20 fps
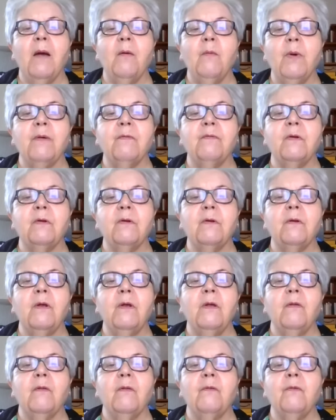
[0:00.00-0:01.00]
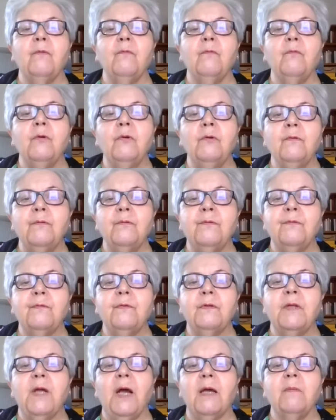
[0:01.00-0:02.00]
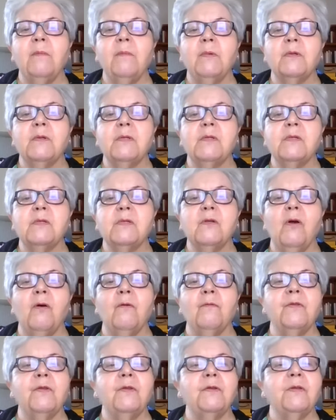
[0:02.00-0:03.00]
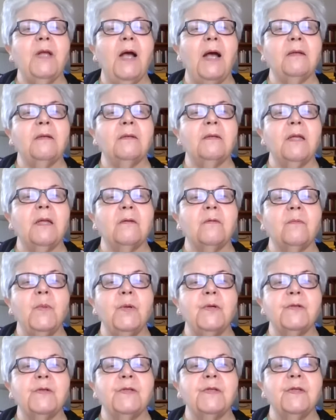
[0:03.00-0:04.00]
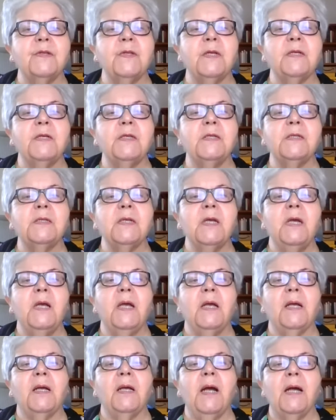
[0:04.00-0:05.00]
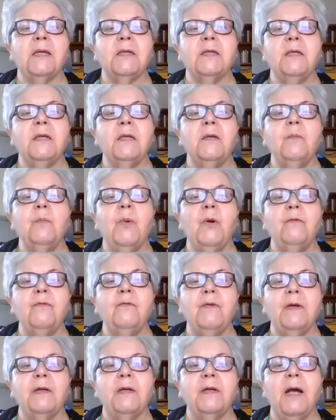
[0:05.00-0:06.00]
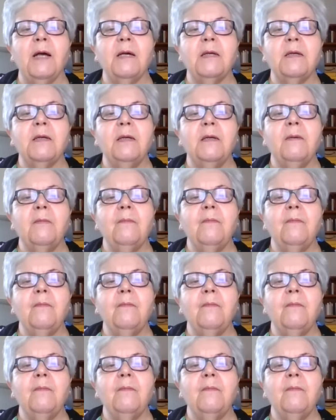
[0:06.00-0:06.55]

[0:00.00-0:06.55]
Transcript: However, the wolf daemons of the Tartar mercenaries guarding Bolvangar